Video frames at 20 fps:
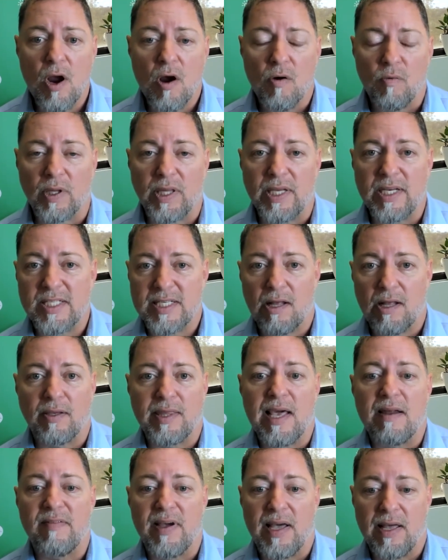really selling
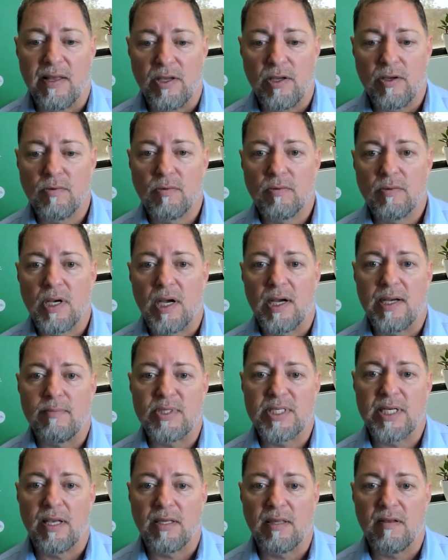that value,
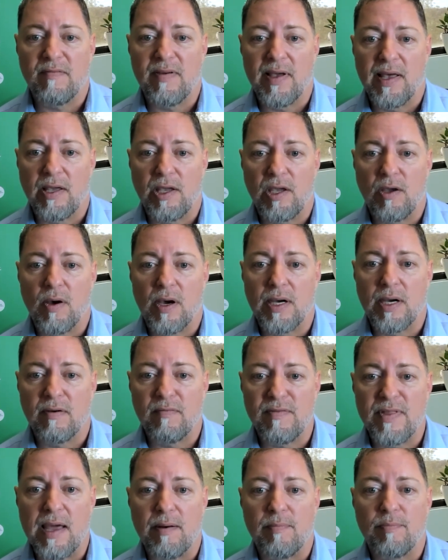selling the value
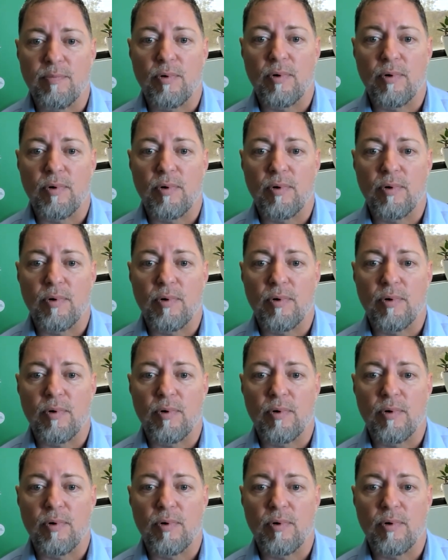of that